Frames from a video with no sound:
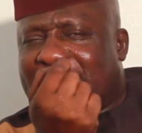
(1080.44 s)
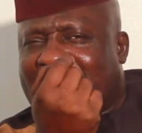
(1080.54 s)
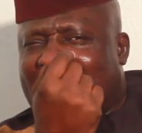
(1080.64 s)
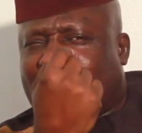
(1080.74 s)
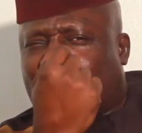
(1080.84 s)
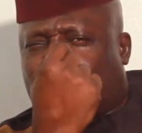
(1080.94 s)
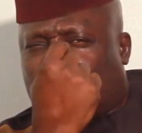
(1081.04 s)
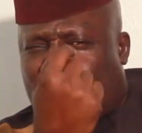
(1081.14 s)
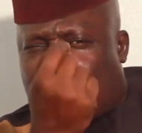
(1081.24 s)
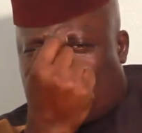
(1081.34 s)
that
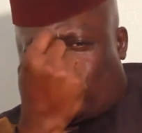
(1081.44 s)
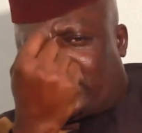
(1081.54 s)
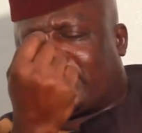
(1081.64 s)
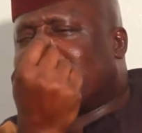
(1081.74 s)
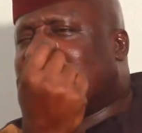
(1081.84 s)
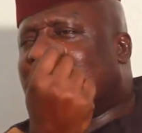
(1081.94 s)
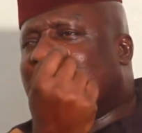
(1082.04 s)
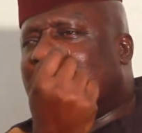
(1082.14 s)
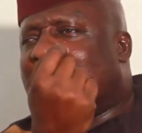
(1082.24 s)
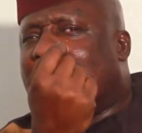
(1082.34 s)
should,
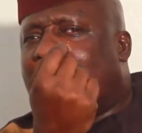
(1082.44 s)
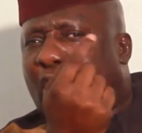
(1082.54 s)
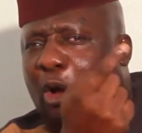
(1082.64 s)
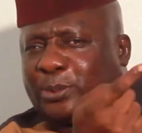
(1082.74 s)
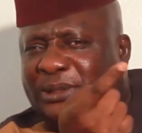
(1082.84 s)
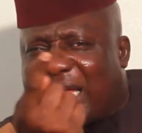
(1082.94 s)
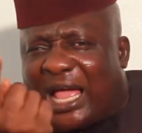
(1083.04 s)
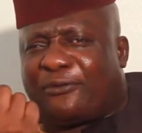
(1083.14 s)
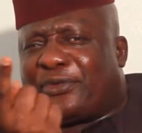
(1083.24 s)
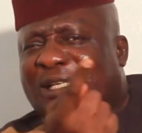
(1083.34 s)

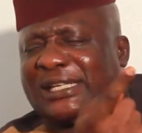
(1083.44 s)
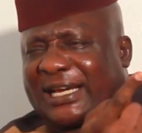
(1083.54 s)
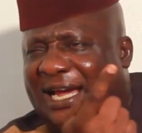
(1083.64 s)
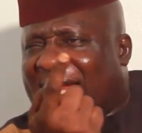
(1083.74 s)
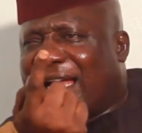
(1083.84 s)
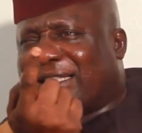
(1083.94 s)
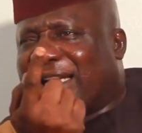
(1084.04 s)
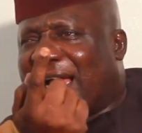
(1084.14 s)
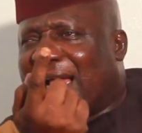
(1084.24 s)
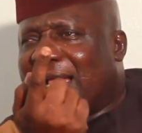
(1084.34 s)
observing the
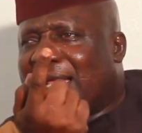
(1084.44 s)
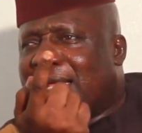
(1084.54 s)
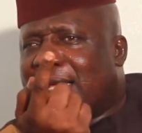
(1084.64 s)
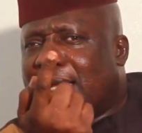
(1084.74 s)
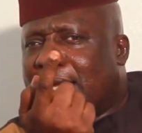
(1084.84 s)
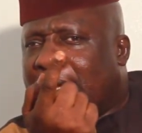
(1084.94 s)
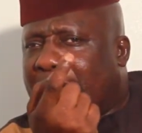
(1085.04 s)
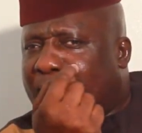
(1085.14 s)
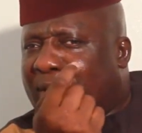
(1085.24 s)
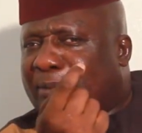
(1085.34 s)
character,
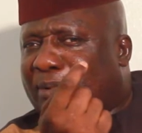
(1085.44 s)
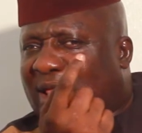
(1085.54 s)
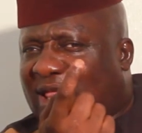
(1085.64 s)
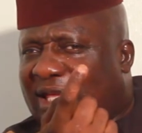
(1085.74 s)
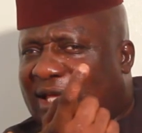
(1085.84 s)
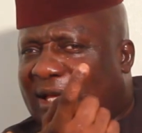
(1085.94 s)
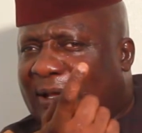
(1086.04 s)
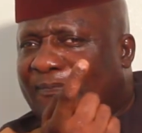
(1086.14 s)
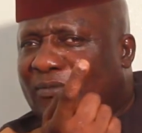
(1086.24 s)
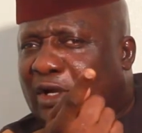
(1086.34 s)
make me think,
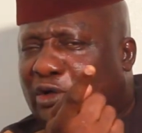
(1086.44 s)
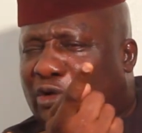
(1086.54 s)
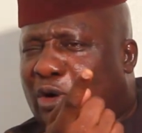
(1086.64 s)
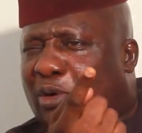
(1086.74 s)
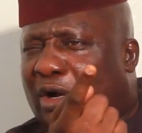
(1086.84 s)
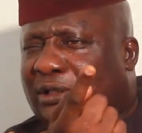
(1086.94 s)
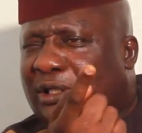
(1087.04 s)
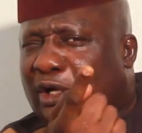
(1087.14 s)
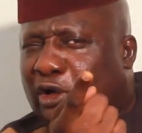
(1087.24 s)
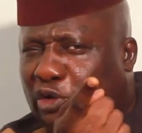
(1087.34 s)
you know what,
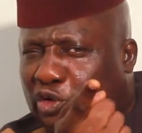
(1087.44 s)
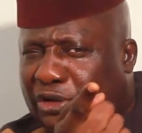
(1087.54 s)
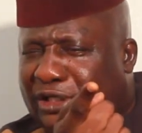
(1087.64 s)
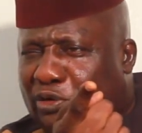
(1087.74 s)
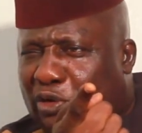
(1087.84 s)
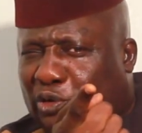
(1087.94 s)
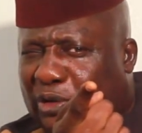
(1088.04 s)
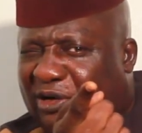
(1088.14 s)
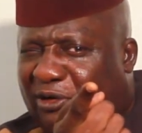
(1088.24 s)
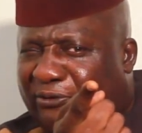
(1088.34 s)
you didn't go
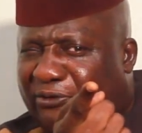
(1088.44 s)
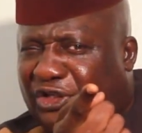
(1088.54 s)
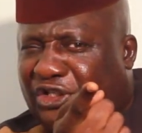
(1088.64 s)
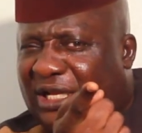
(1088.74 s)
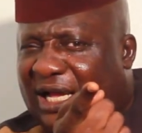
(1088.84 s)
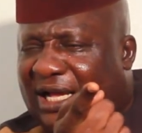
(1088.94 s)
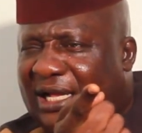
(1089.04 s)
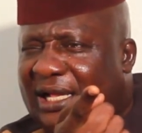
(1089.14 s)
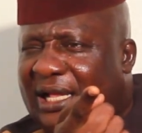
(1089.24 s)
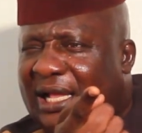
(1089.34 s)
to a conventional